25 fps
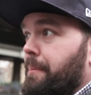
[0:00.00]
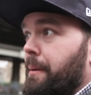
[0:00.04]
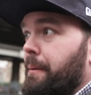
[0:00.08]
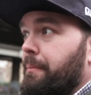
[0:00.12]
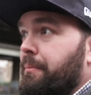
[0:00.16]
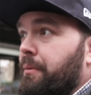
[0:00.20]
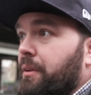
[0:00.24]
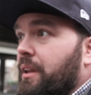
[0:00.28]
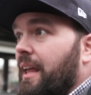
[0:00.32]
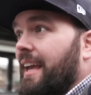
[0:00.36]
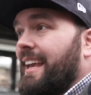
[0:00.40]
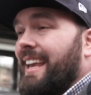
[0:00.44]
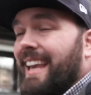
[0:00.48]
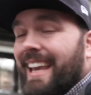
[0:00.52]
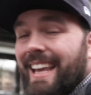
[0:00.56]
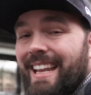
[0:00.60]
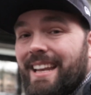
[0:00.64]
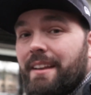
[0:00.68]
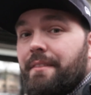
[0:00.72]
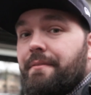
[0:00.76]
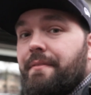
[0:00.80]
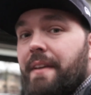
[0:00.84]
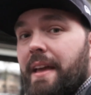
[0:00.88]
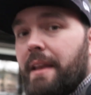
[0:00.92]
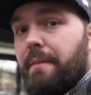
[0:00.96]
people like
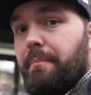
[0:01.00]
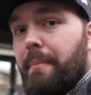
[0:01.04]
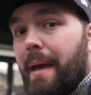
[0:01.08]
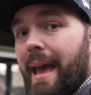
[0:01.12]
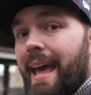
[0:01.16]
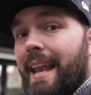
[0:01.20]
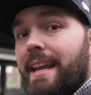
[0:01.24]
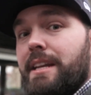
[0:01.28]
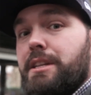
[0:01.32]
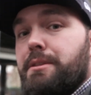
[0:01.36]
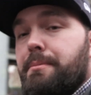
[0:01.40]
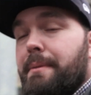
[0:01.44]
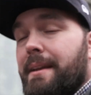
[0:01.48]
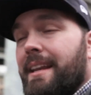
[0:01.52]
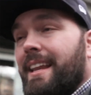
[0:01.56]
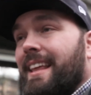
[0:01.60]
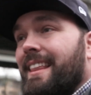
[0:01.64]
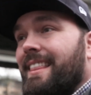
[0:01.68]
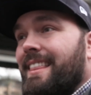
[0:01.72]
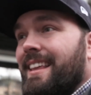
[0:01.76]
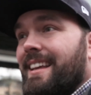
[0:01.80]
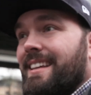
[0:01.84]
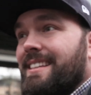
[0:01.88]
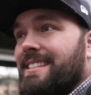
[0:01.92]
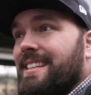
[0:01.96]
in event management
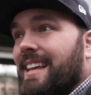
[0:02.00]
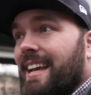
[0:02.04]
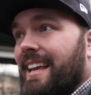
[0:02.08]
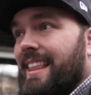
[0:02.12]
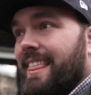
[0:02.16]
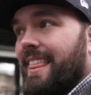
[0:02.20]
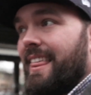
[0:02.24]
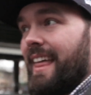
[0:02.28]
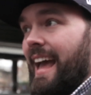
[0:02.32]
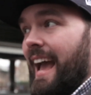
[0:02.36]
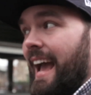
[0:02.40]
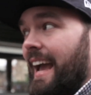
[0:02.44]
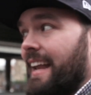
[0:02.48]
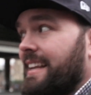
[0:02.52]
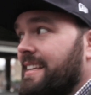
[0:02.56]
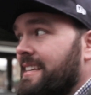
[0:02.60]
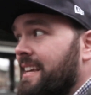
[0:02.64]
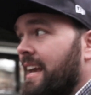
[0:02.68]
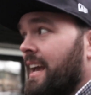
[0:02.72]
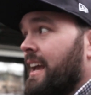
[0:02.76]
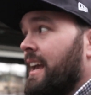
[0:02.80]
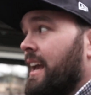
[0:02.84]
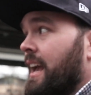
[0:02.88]
and things like that.